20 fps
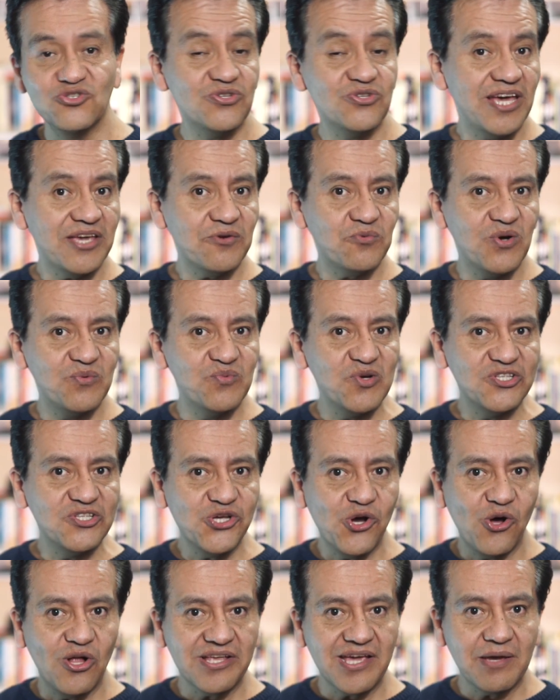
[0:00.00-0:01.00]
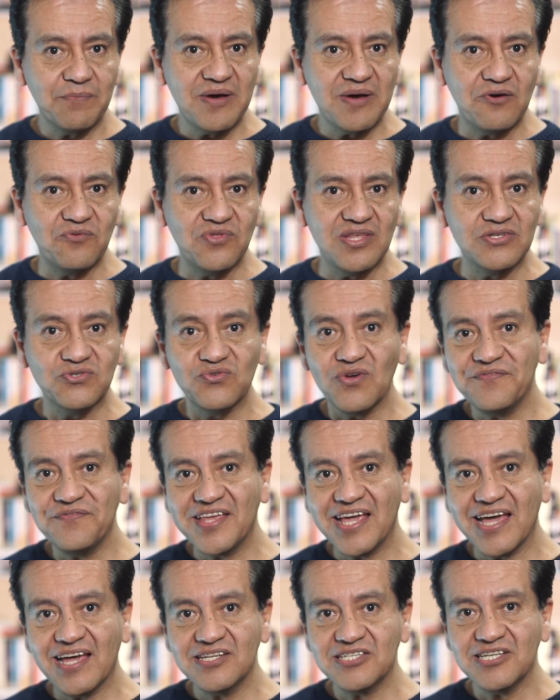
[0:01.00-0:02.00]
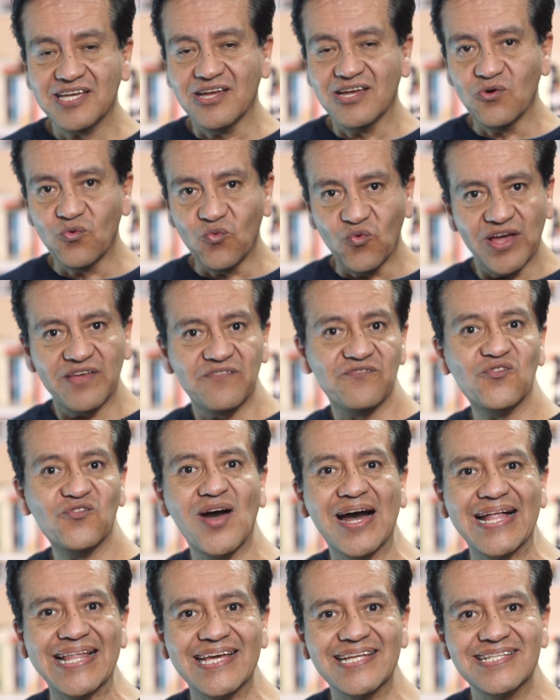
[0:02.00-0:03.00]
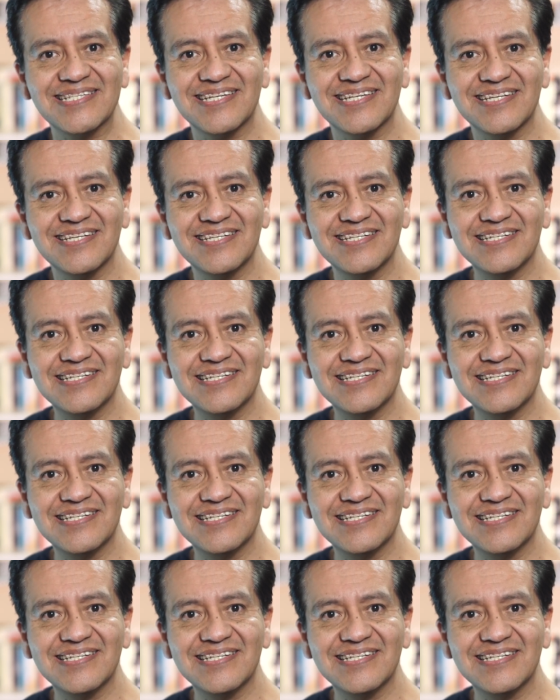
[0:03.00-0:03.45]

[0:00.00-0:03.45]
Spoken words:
Today we will talk about the SwiftCash Webwallet.